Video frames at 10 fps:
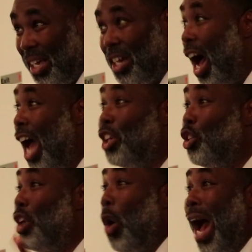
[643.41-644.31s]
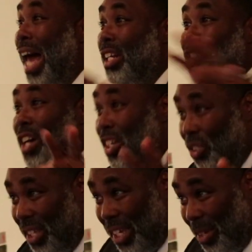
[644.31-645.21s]
God, you know how to
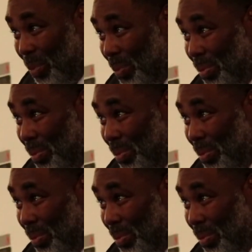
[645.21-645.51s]
touch them.